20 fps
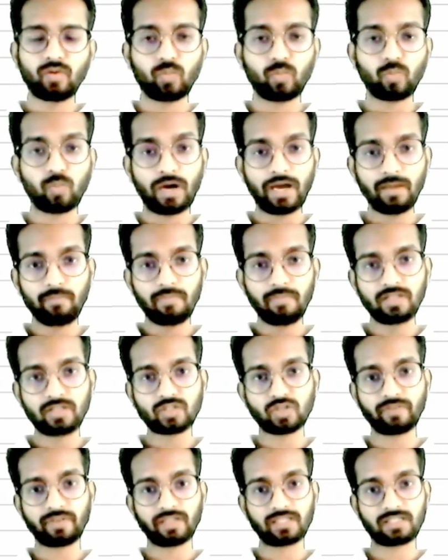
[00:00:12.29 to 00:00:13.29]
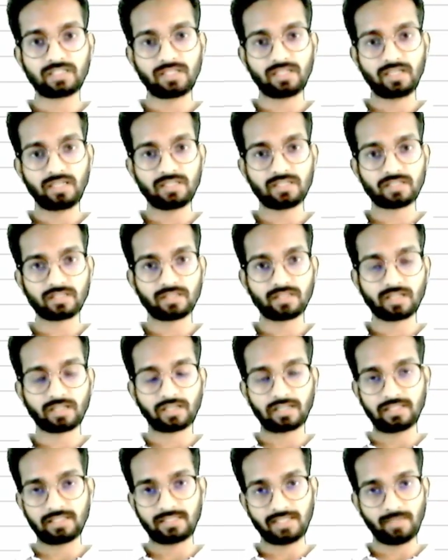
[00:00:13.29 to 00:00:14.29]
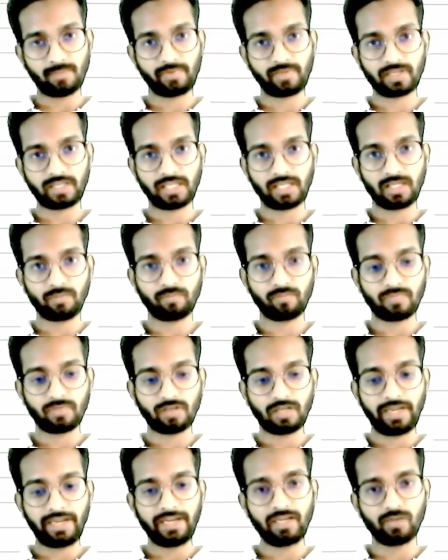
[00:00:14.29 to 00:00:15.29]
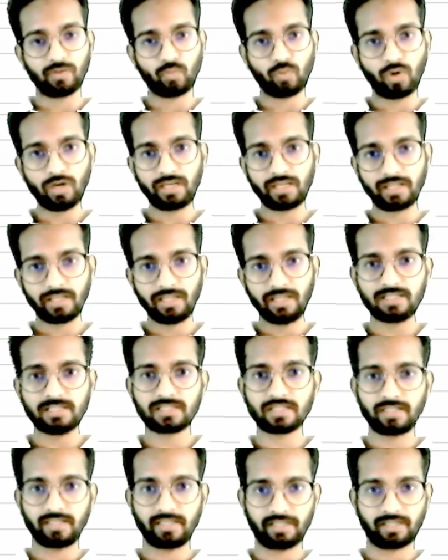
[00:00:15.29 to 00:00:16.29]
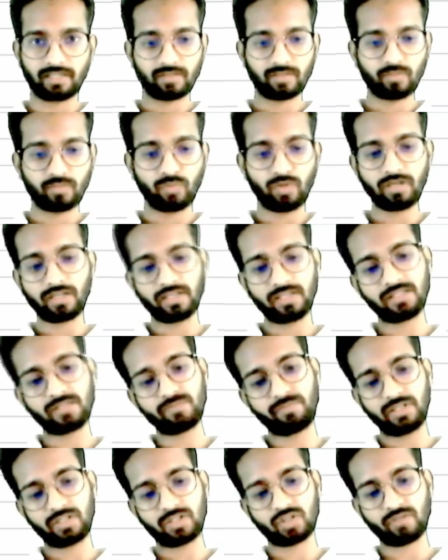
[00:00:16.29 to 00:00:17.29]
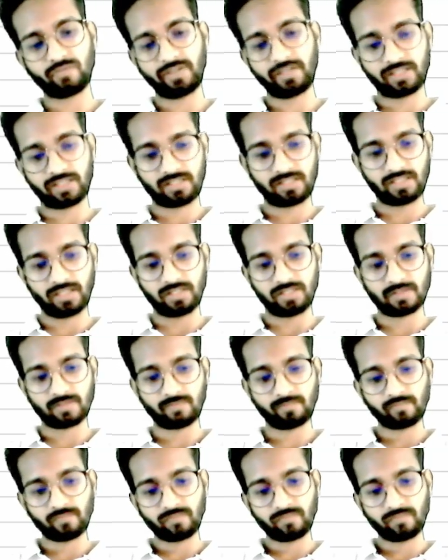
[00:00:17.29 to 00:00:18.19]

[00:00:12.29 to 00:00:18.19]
why bills of exchange the concept came and what is it? What is bills of exchange?